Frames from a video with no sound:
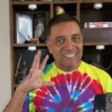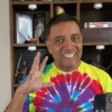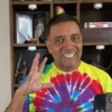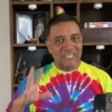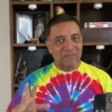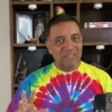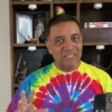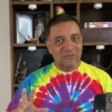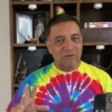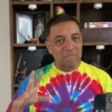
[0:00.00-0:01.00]

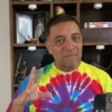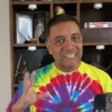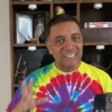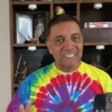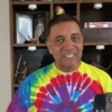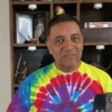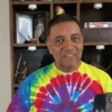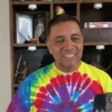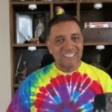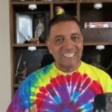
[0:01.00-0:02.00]
series or mini
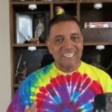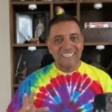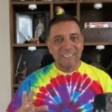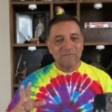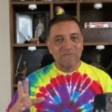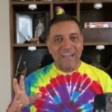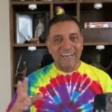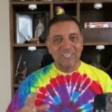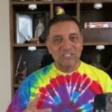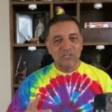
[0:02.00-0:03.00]
series, seeing them
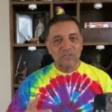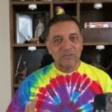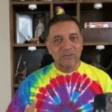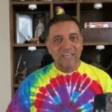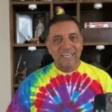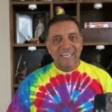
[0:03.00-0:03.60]
fight each other.